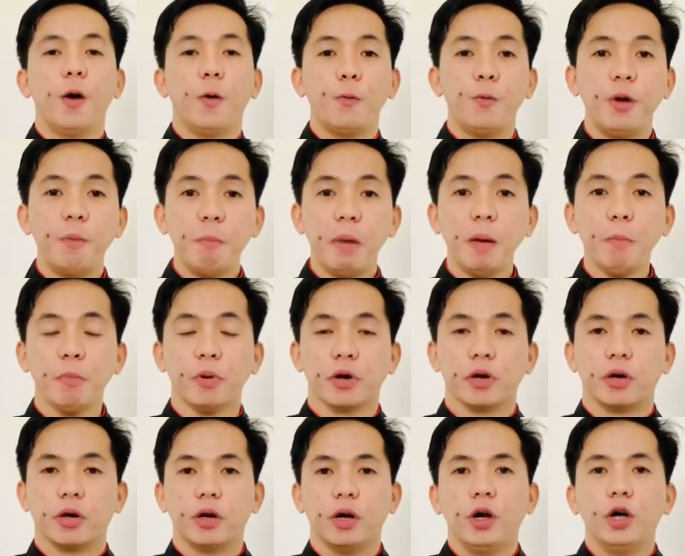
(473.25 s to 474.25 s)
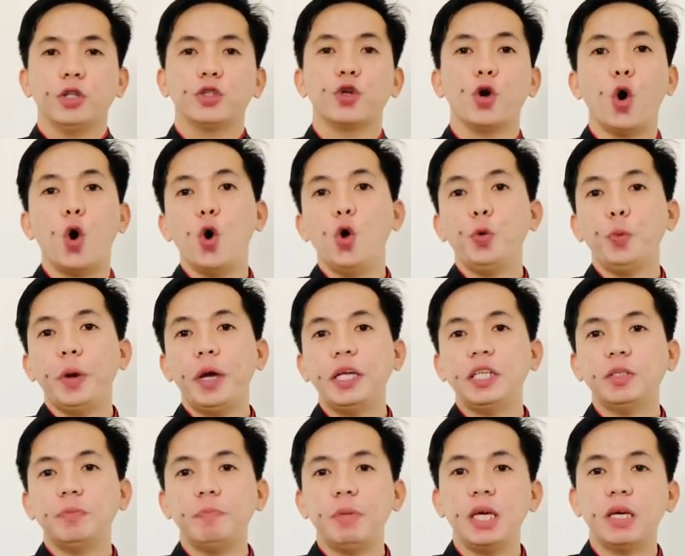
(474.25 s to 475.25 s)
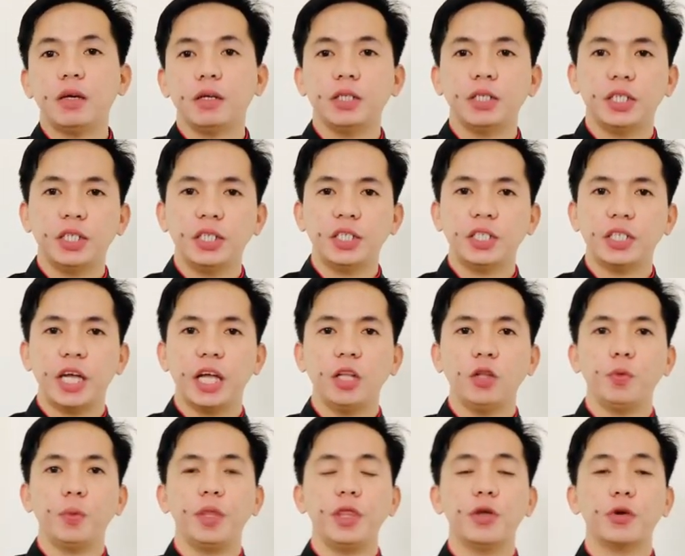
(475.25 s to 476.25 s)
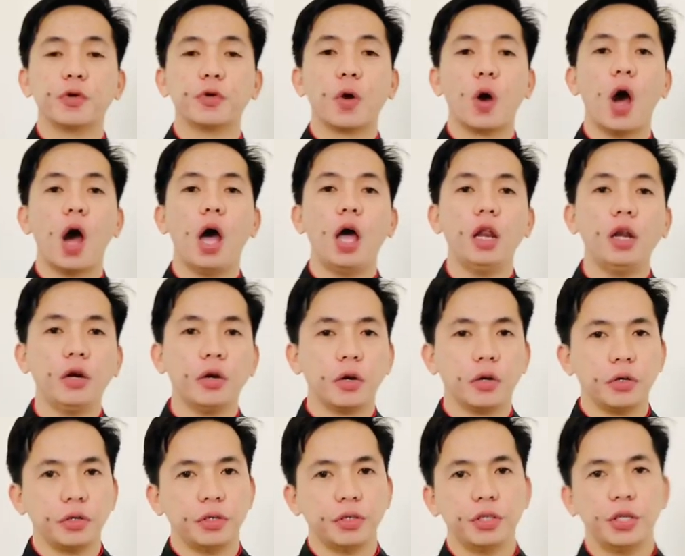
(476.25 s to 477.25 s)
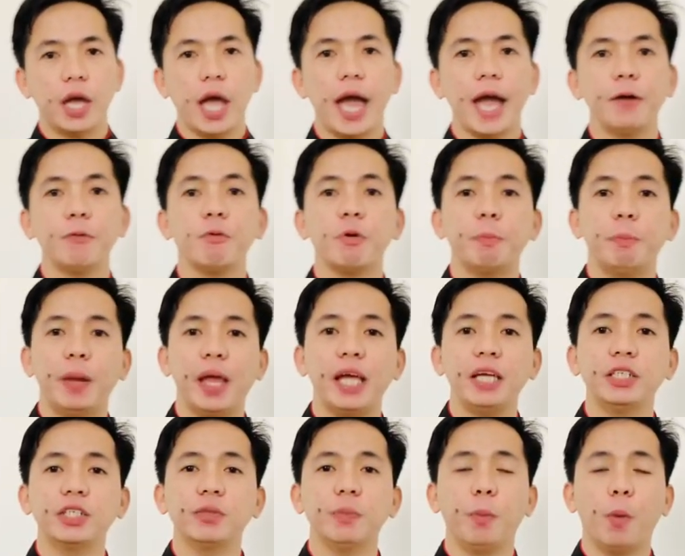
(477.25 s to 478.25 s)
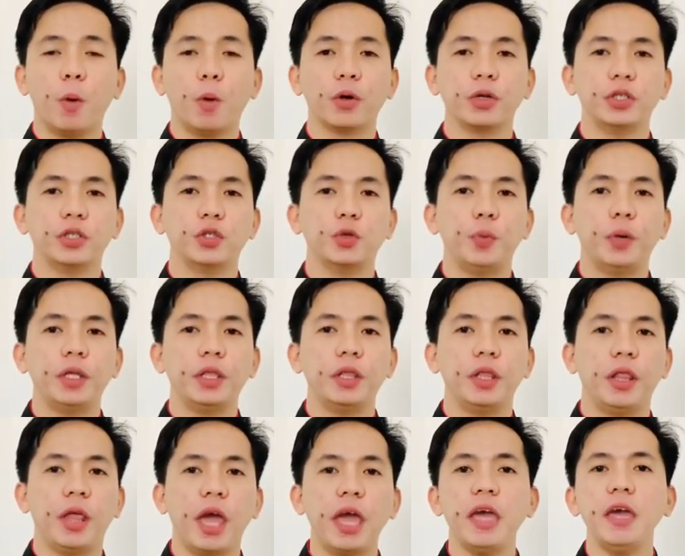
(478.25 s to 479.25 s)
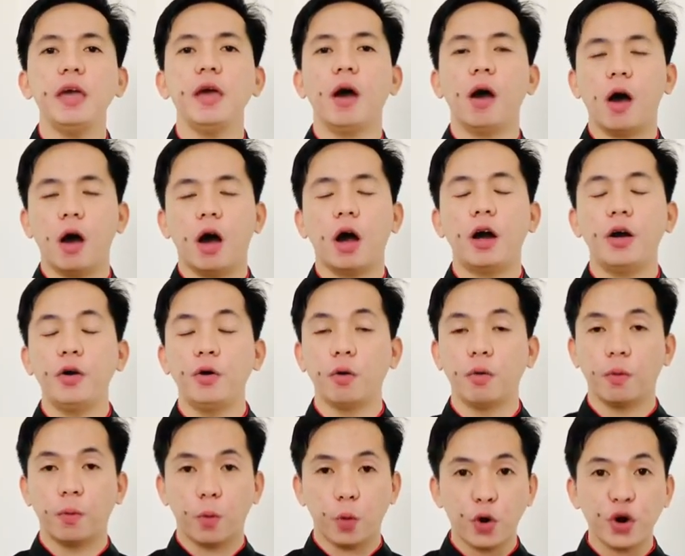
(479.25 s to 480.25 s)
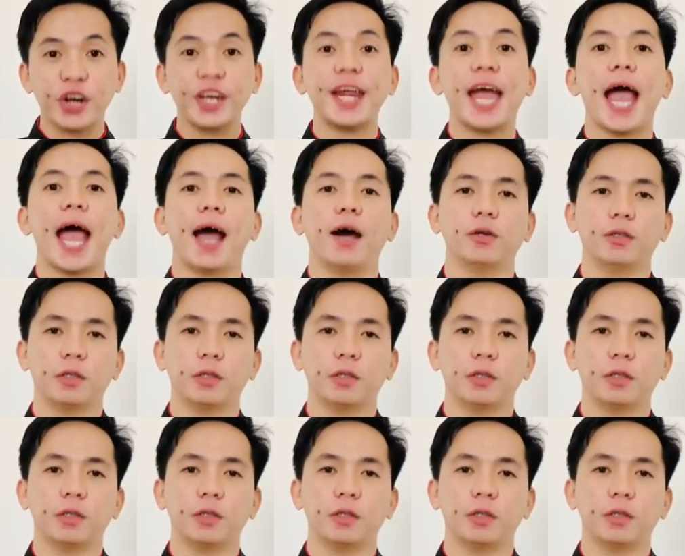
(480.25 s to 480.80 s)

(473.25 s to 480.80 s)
Remember to always be consistent with your colors and replace boards when they are worn out